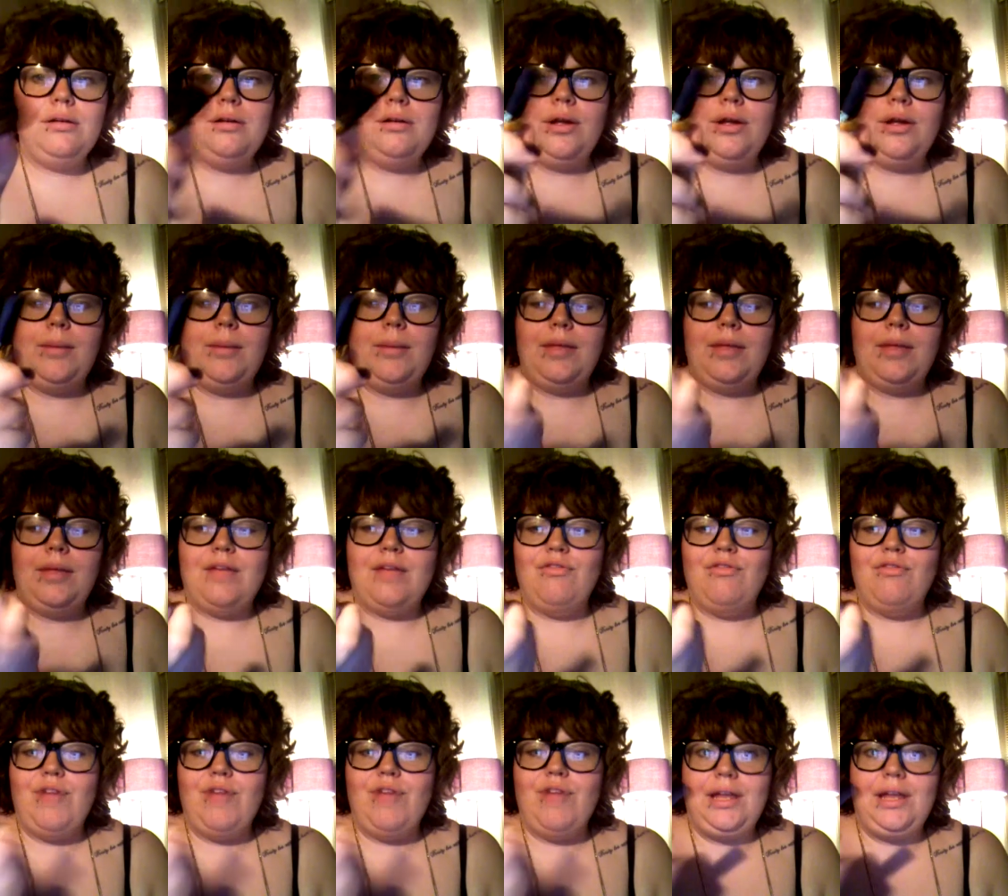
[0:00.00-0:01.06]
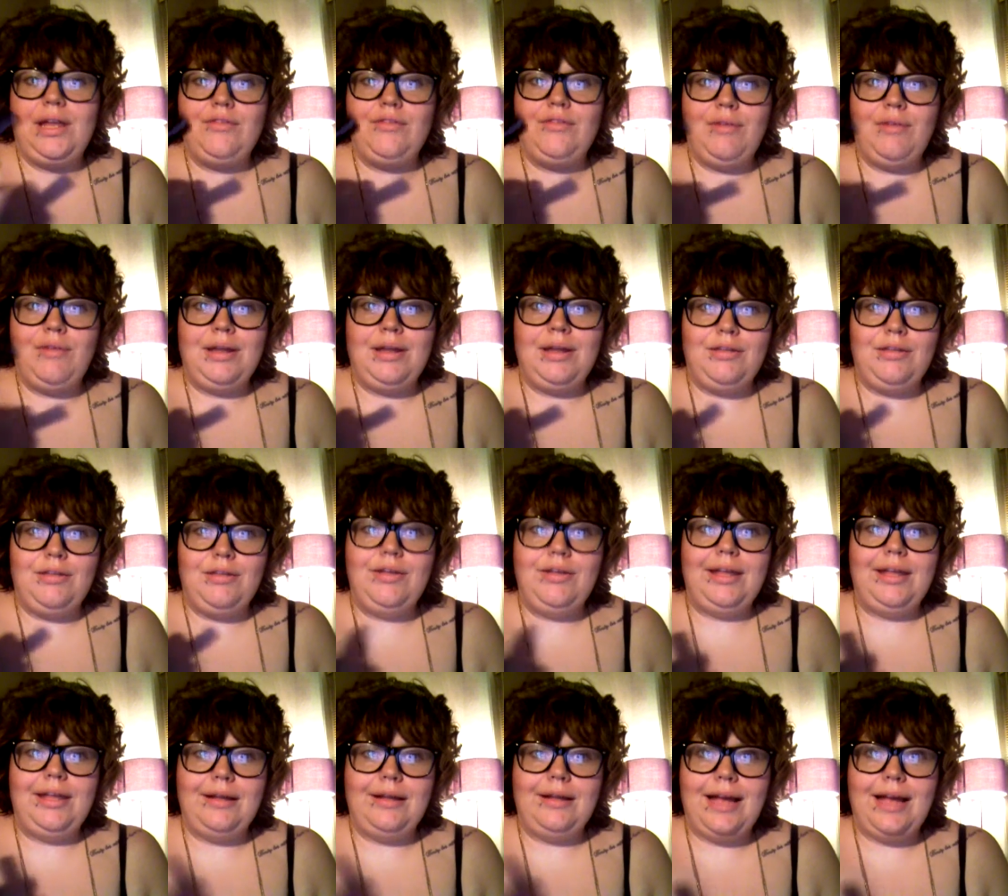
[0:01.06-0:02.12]
like a really, really,
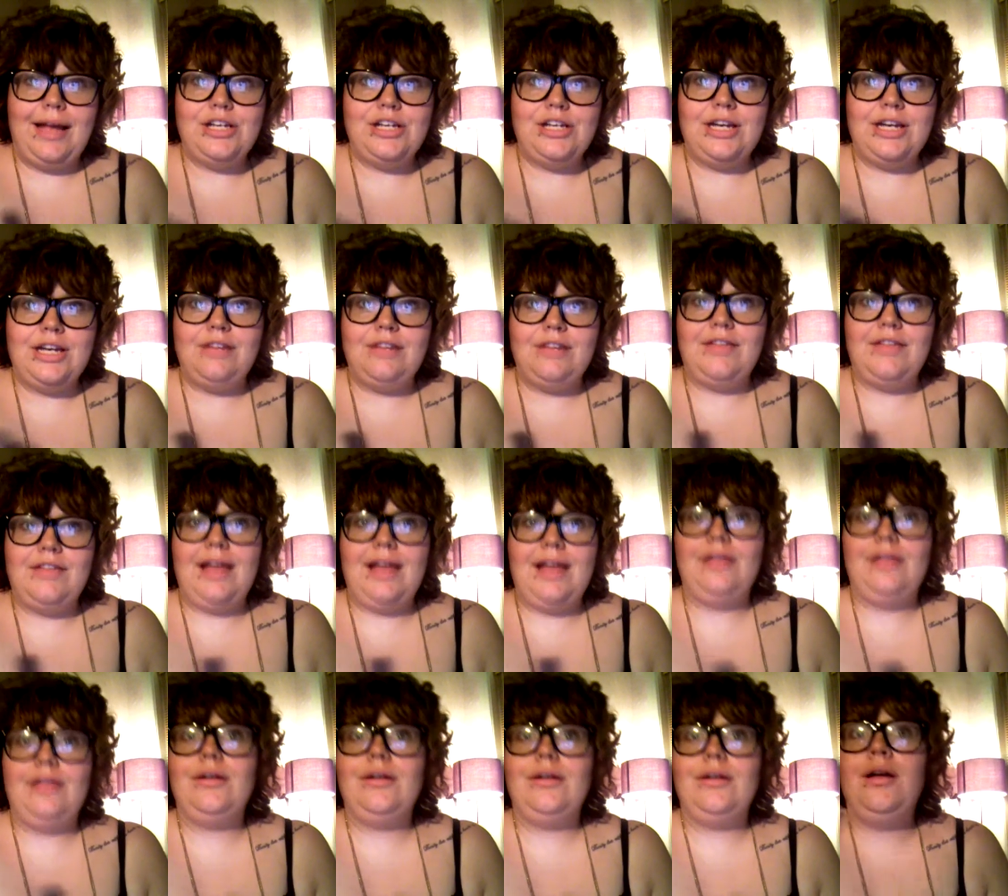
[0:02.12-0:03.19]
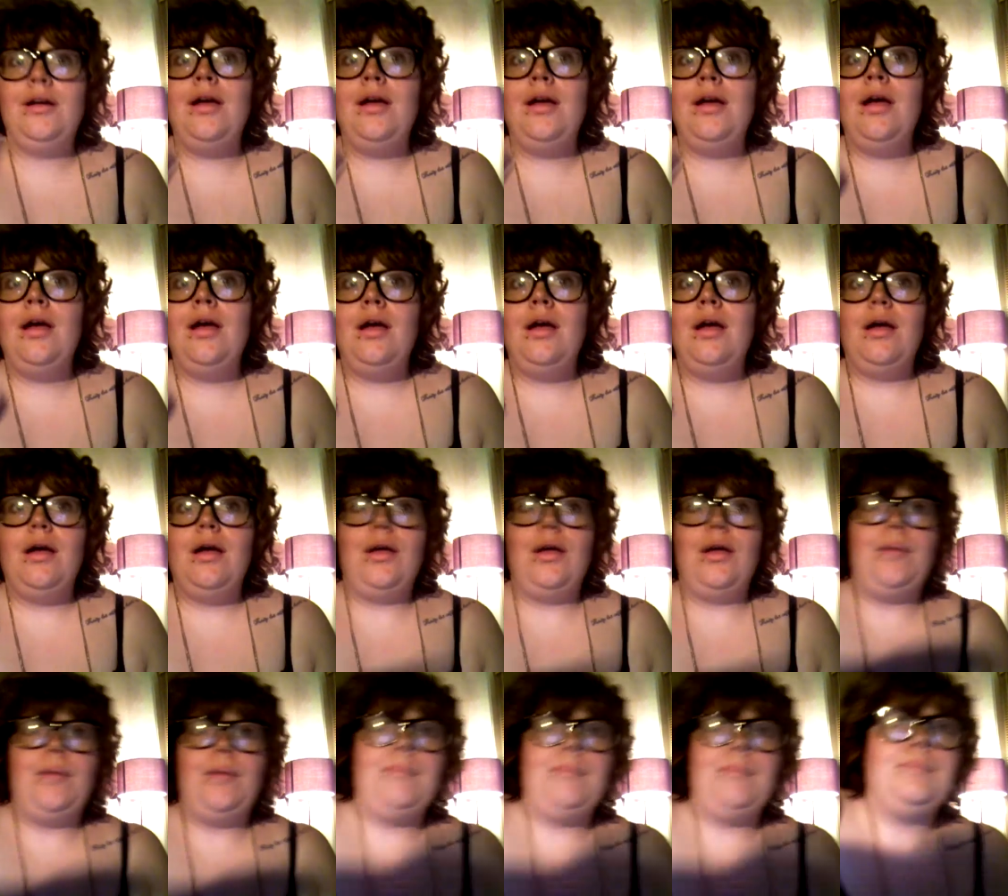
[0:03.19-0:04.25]
really light shade of lilac.
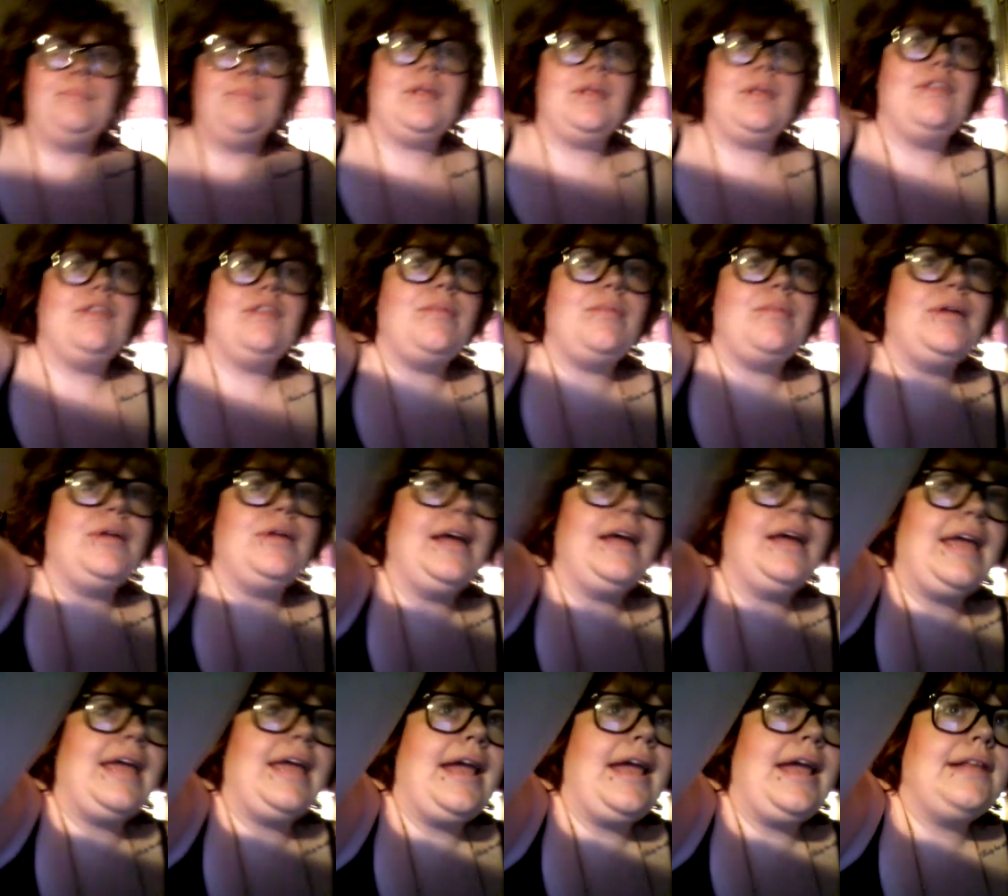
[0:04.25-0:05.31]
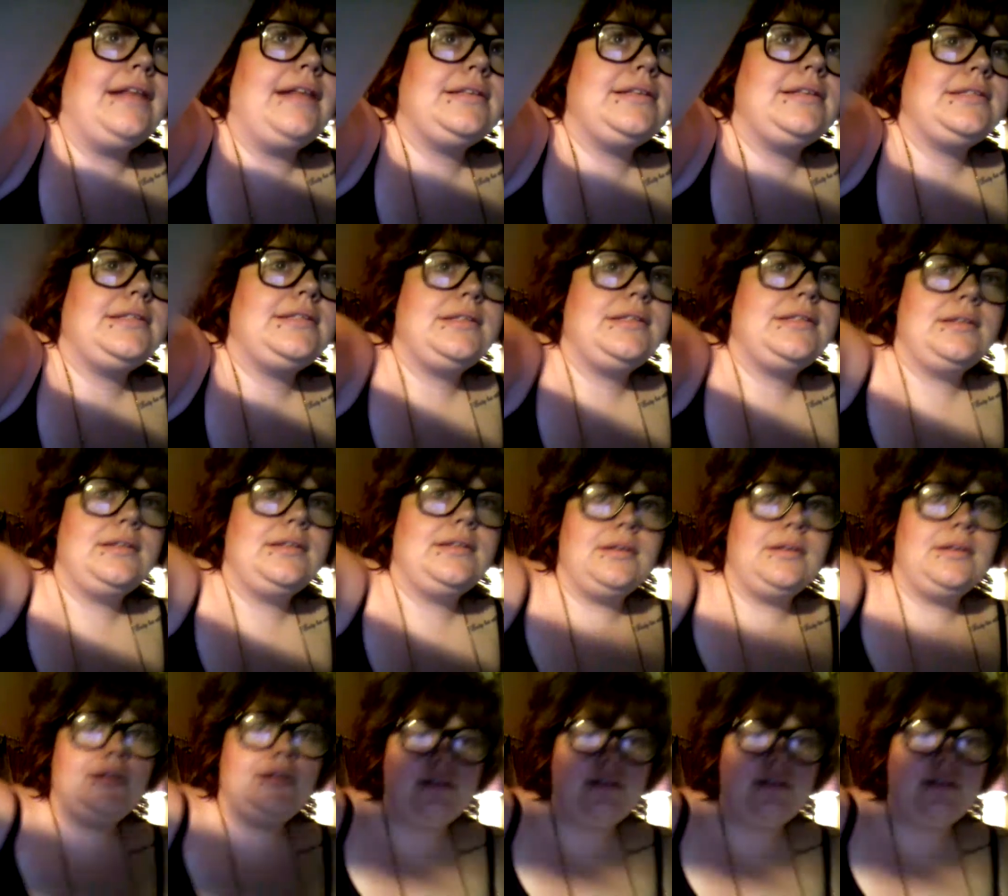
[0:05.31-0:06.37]
If I put it against
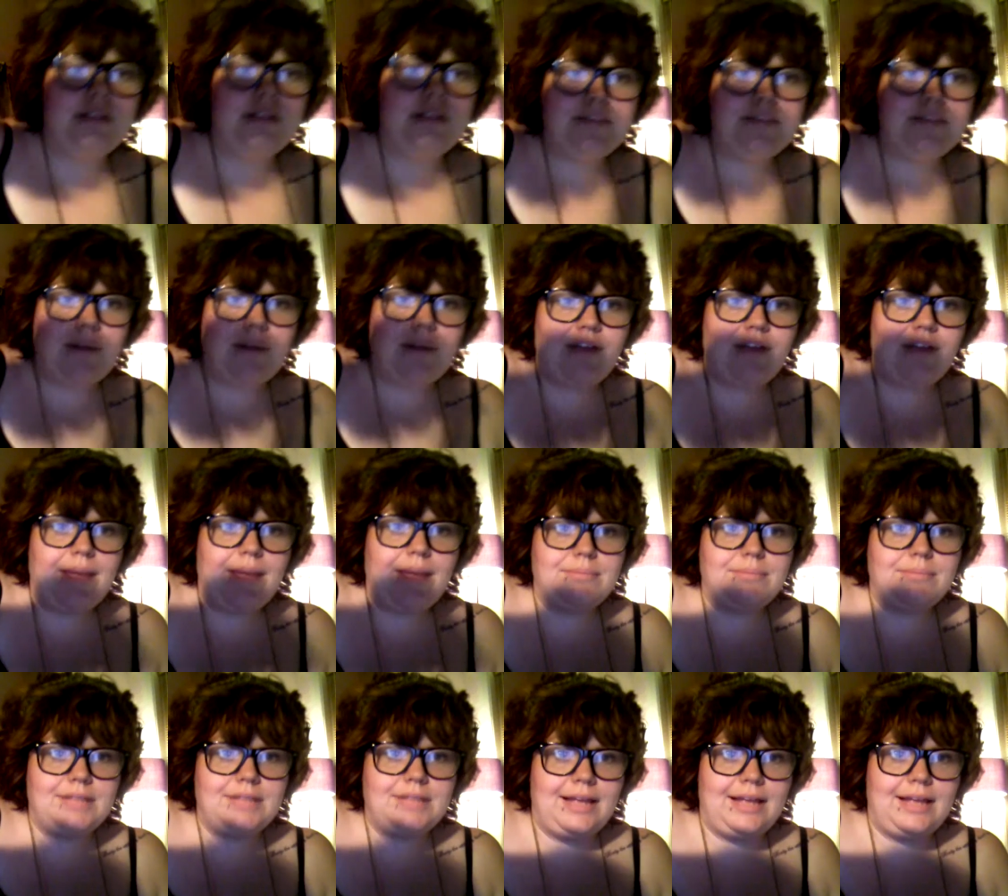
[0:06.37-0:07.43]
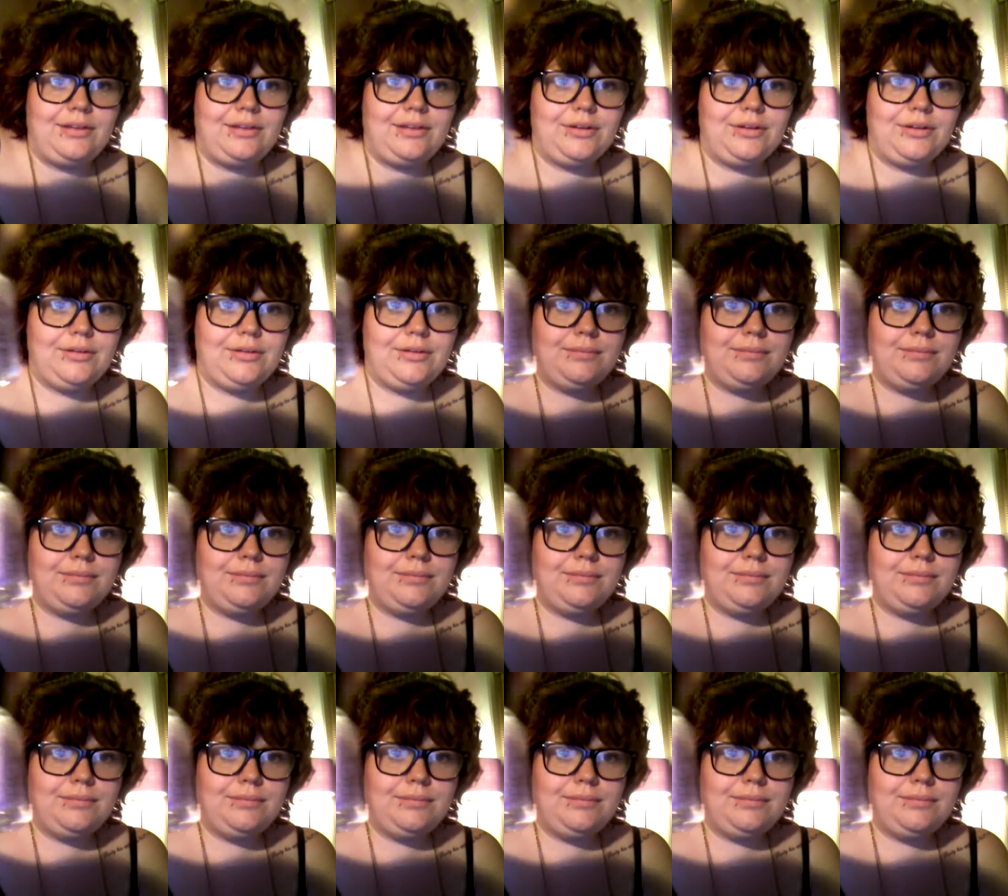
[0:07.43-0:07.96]
this Barry M's lilac,